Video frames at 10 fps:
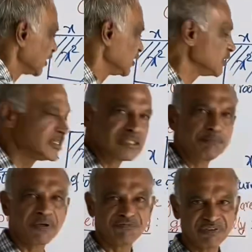It is a
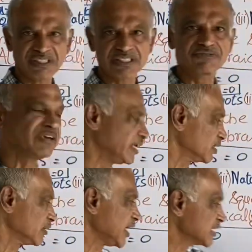perfect
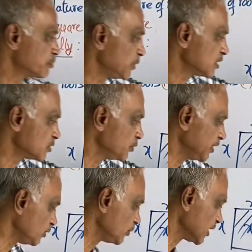square. X plus 2
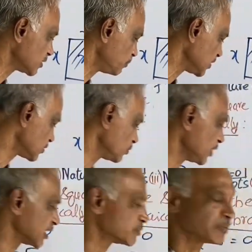into x plus 2,
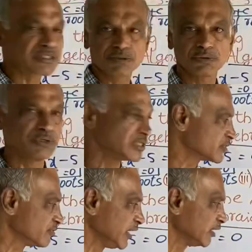x plus 2 whole
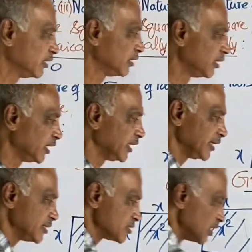square. It
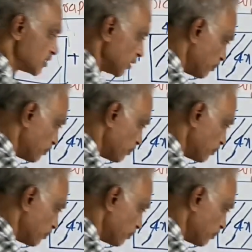is also a